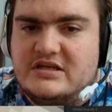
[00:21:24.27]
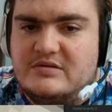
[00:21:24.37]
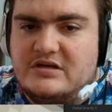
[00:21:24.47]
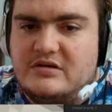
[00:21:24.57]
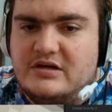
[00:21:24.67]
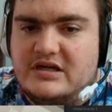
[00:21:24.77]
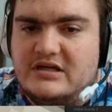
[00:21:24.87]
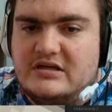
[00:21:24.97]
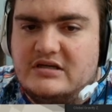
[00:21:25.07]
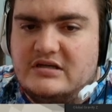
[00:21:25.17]
I'm going to go
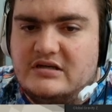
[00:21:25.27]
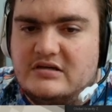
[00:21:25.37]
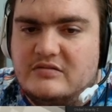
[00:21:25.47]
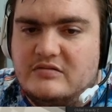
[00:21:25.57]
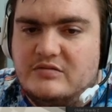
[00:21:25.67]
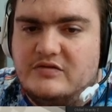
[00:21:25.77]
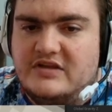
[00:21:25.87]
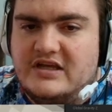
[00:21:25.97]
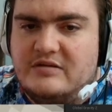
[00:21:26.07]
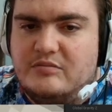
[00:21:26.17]
ahead and remove
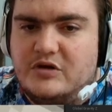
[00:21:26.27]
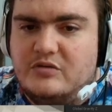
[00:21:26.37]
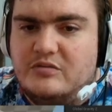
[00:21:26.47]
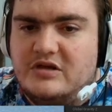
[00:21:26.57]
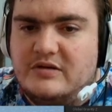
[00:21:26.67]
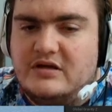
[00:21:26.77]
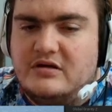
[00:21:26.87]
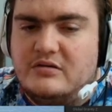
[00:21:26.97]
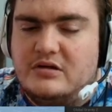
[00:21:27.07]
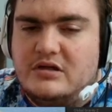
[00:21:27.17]
that. Boom. There we
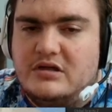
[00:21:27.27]
go.